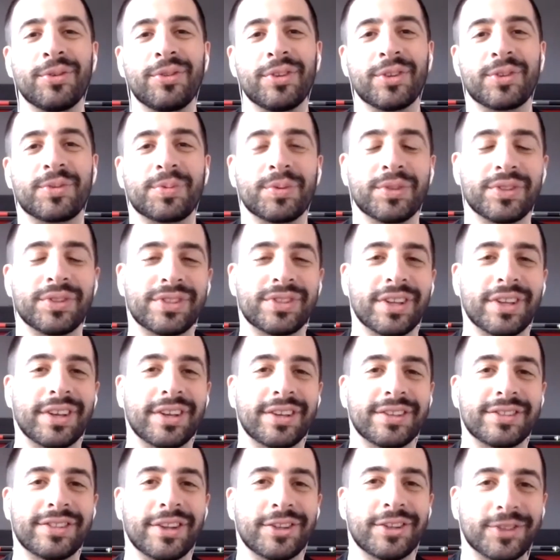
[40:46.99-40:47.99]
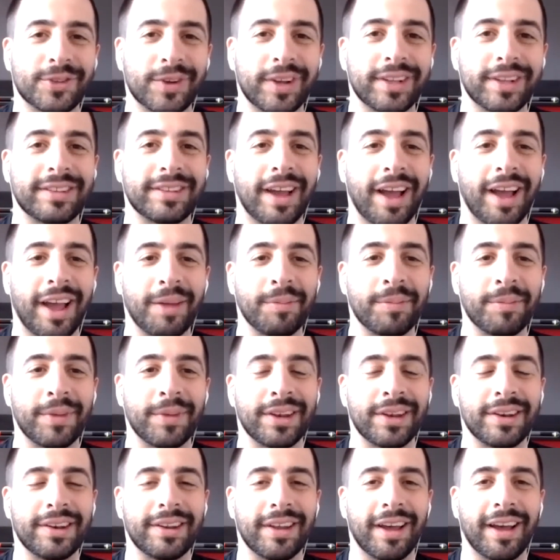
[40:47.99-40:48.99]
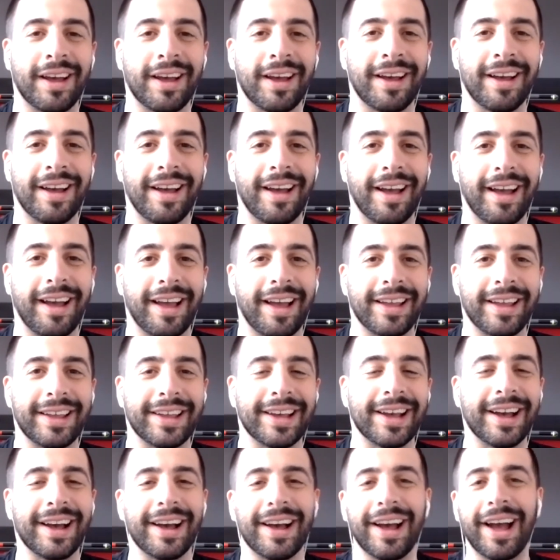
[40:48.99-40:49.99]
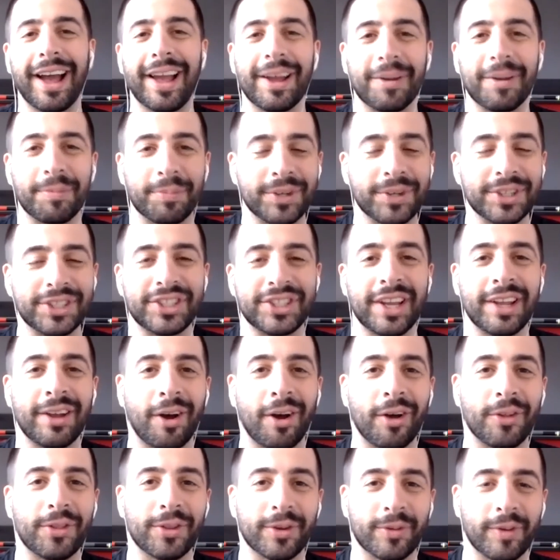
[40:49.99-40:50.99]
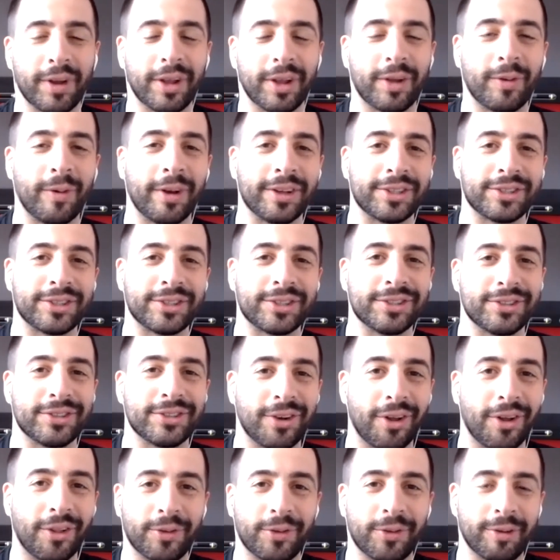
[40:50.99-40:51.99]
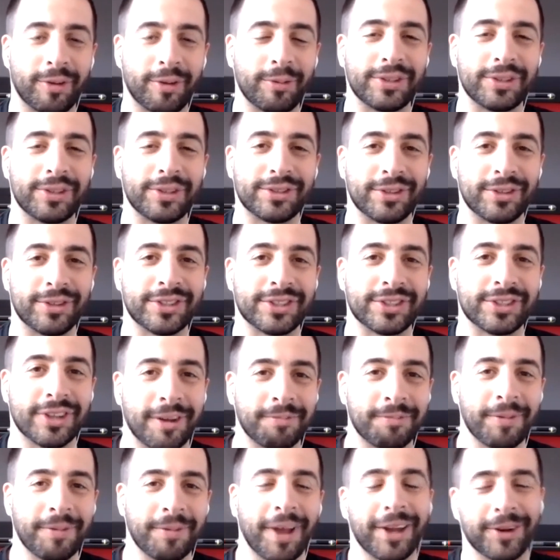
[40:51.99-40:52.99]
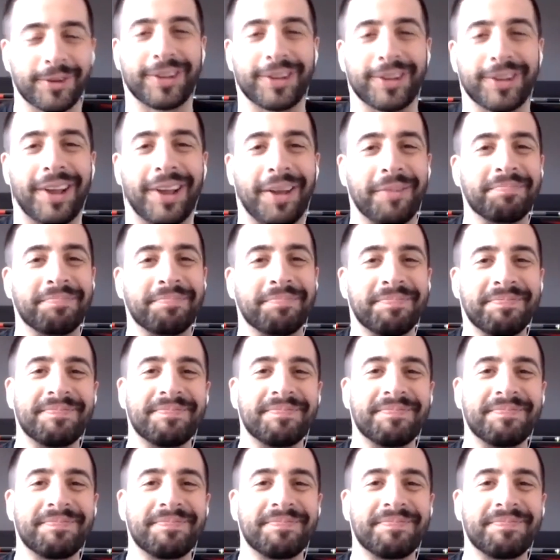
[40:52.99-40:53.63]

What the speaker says: This was such a great time, and I appreciate all the great questions and all the great research. I had a great time.